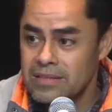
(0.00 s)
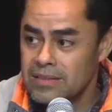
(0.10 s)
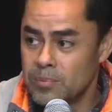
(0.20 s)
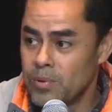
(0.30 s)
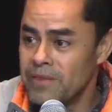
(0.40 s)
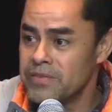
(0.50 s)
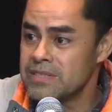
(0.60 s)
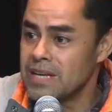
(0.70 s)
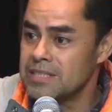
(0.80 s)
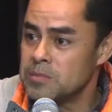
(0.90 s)
the prophet's
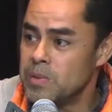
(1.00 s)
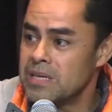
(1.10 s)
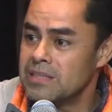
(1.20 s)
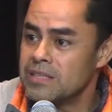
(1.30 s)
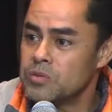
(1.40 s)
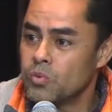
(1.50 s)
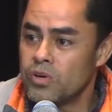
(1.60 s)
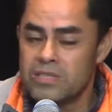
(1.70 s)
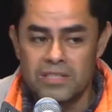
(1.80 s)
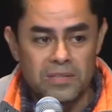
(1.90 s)
not speaking these
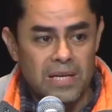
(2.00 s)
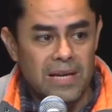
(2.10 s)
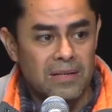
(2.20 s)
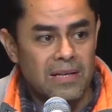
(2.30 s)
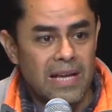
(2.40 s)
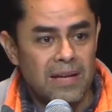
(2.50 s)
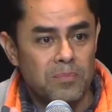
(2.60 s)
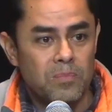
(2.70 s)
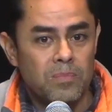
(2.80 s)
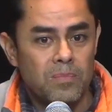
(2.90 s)
words
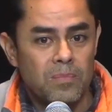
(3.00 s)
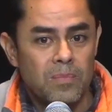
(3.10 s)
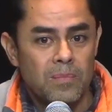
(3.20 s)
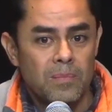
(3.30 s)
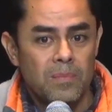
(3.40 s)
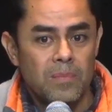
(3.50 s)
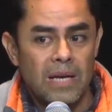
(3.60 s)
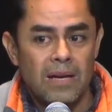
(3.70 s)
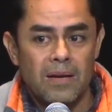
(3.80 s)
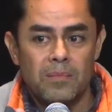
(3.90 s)
and
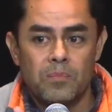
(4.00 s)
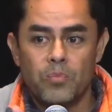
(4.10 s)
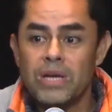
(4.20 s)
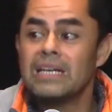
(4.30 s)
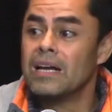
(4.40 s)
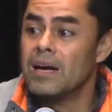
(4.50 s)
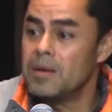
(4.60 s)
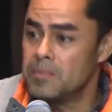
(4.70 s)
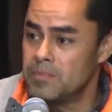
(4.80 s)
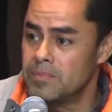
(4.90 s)
bringing
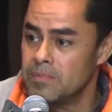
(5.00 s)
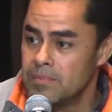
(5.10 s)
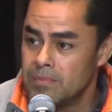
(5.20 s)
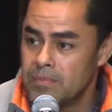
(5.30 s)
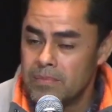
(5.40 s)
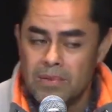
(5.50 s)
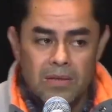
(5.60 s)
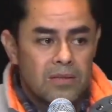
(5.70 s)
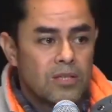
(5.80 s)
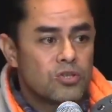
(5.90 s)
up
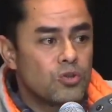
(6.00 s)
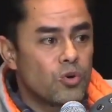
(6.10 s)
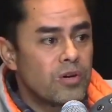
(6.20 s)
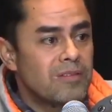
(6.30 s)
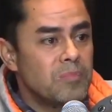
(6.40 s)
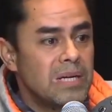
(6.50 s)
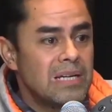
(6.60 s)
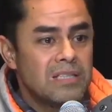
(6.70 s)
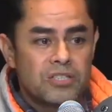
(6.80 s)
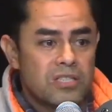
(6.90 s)
the story of
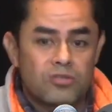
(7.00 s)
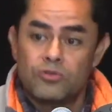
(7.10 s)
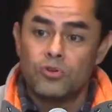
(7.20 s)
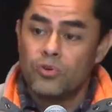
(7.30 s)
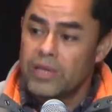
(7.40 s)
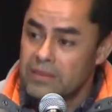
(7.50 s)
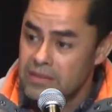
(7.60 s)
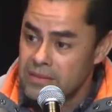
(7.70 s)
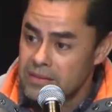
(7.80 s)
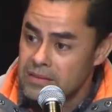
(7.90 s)
Midian just to do it,
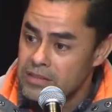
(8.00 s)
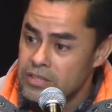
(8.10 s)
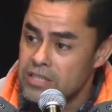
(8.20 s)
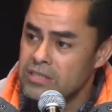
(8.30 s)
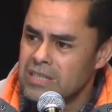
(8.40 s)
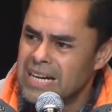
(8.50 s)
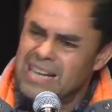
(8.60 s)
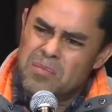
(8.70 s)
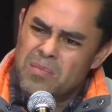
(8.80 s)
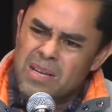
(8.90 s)
just to
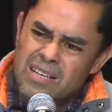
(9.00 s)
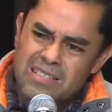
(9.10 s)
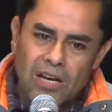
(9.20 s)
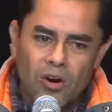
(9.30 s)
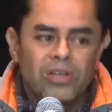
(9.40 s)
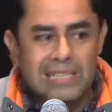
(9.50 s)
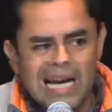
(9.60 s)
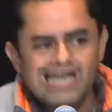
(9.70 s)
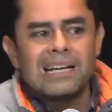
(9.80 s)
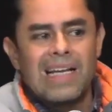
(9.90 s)
kind of say, oh, it's
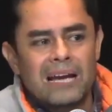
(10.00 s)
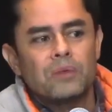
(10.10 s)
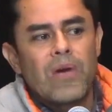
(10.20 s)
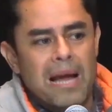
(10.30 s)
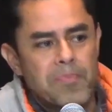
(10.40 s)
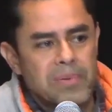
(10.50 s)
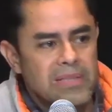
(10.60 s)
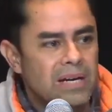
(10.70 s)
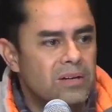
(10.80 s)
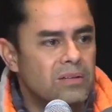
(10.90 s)
kind of like what happened
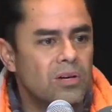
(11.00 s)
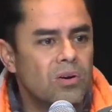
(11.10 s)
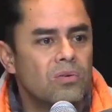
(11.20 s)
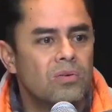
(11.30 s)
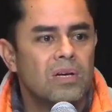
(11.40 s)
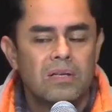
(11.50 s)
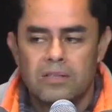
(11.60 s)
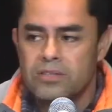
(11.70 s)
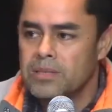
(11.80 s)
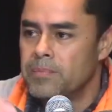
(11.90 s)
there. No,
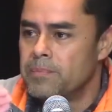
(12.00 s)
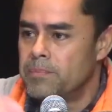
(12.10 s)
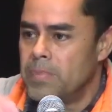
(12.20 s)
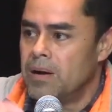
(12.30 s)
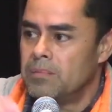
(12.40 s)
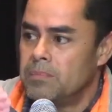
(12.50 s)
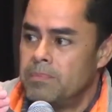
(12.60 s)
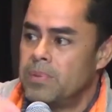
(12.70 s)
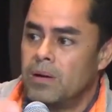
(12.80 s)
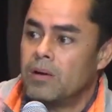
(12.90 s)
there's a
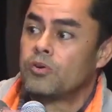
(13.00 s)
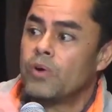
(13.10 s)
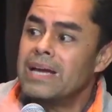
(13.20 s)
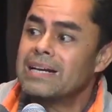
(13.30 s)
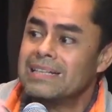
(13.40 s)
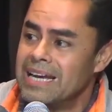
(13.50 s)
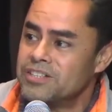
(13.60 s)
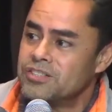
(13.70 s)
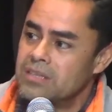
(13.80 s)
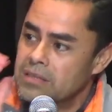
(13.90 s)
great
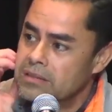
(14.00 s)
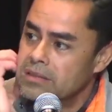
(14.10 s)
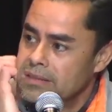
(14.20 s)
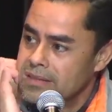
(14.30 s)
connection here.